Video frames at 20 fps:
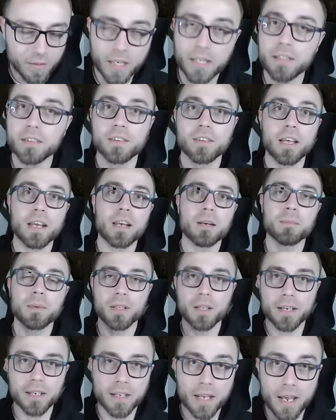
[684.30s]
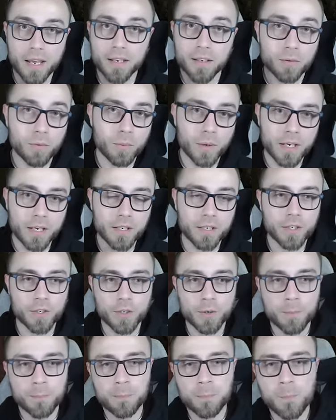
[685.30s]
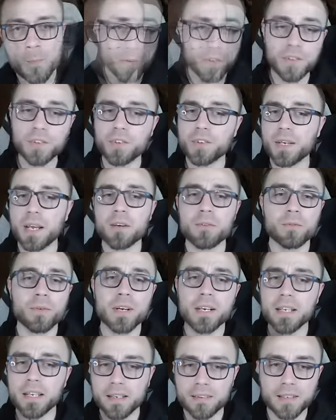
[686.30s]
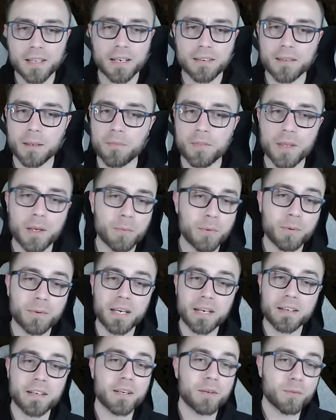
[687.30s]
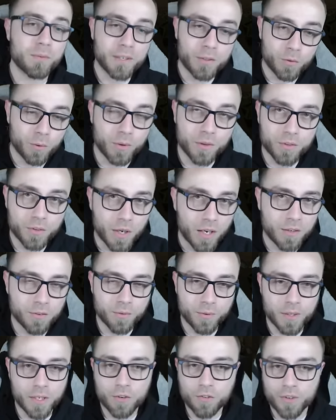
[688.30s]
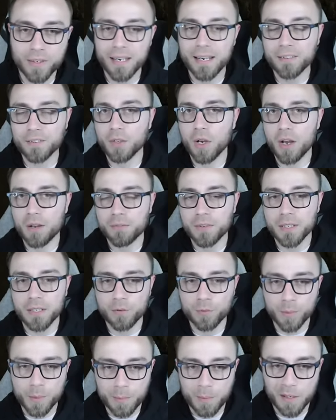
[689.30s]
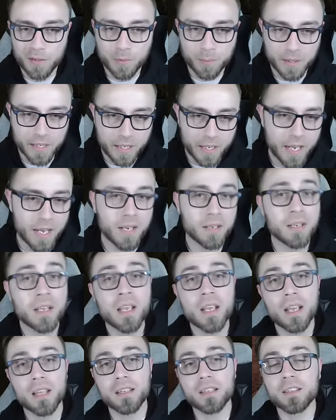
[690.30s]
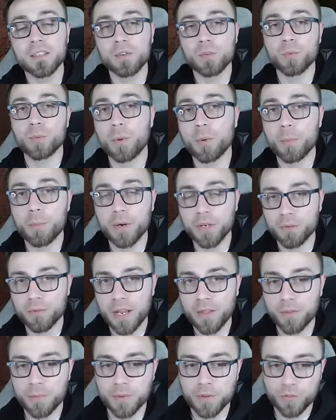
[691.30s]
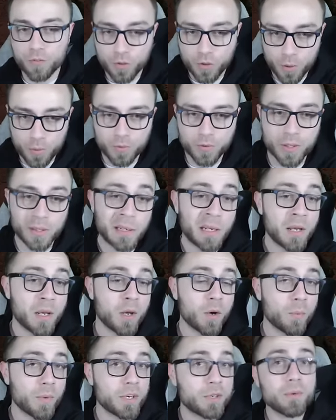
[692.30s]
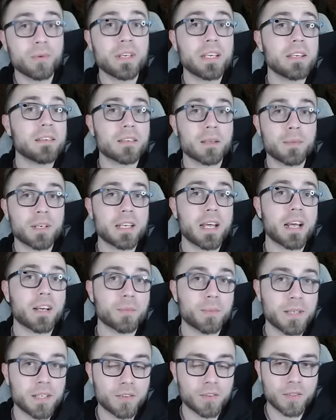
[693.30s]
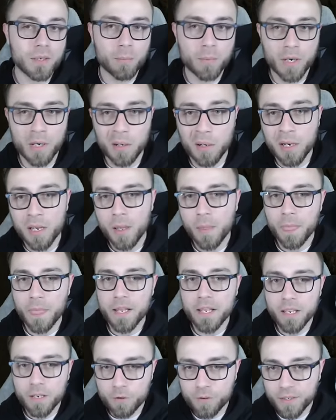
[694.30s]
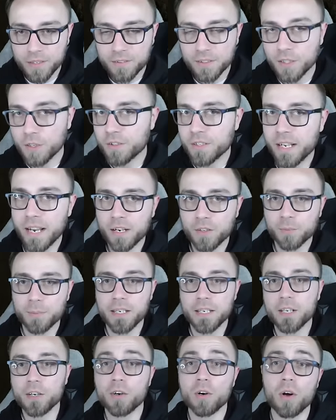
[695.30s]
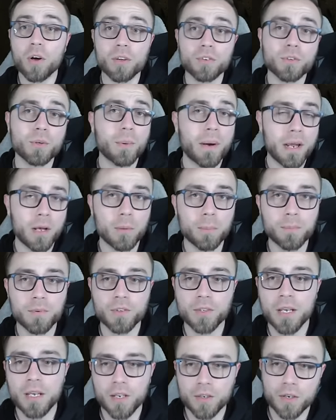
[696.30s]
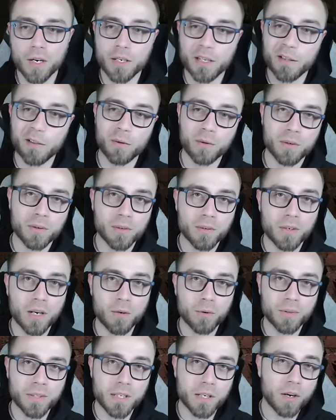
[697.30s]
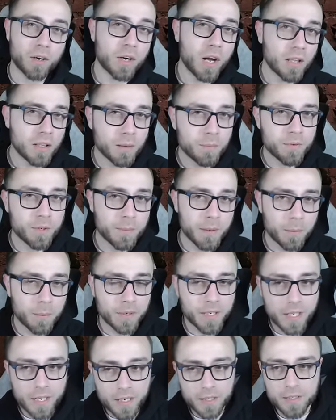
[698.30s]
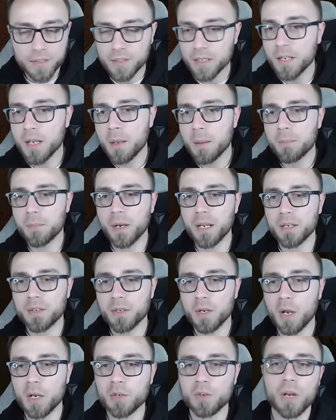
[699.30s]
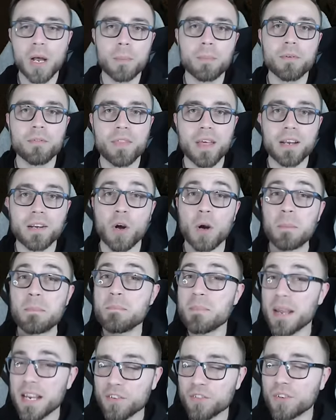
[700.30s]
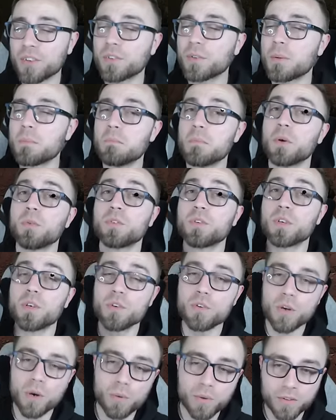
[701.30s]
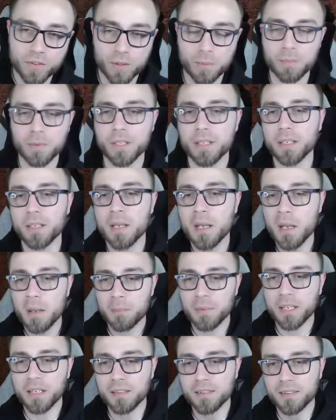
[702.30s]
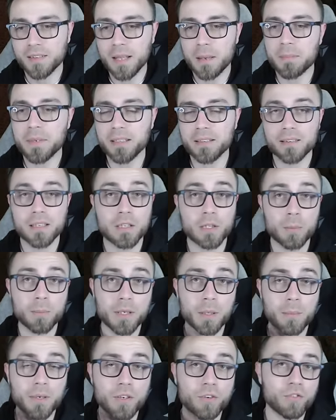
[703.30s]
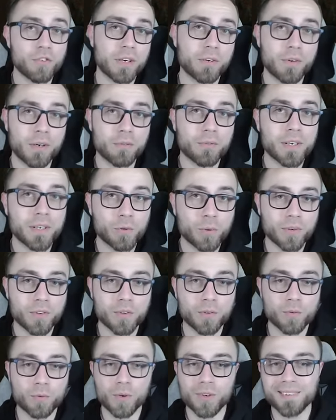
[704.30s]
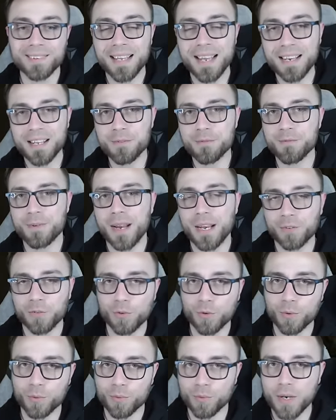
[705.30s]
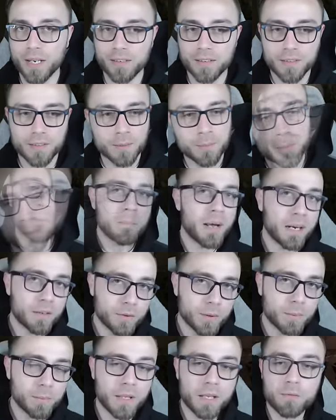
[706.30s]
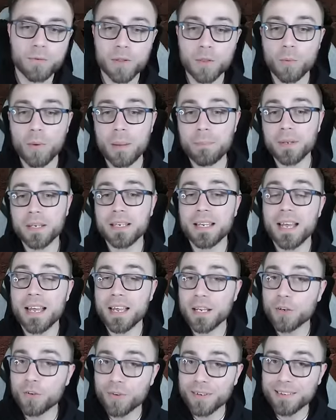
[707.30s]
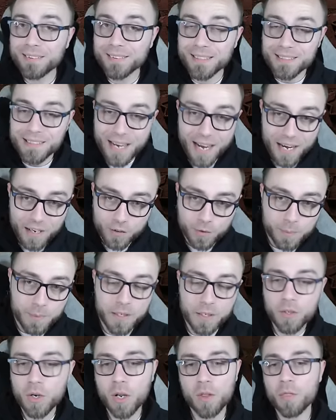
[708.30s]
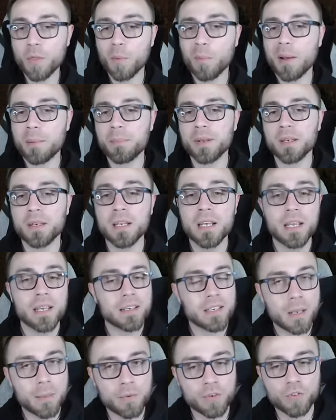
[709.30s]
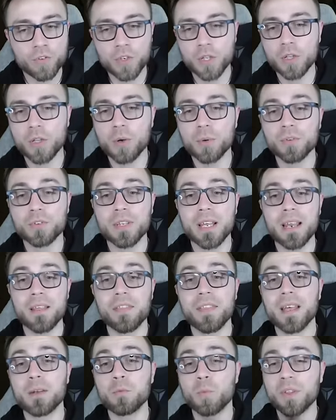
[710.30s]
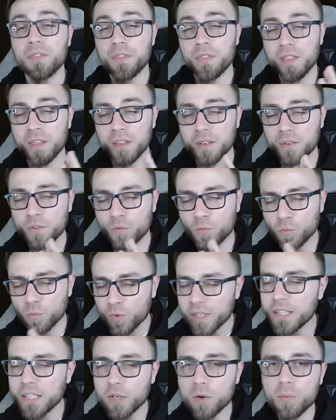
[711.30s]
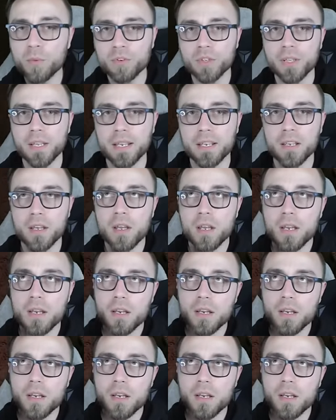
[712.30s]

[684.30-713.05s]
insane, but like, hey, what can you do? For the second ring, exact same thing. We would like to hit resource cost reduction as often as we possibly can. And then this is where we're putting Rathma's Chosen. We do need some attack speed somewhere. The increase in our attack speed here also helps not, not only our Golem to be able to hit, but on top of that, our mages most noticeably, because that means that they'll be able to generate resources for us at a faster rate. Maximum life on the weapon, increased attack speed on the weapon, damage to close, and then what the is really going to like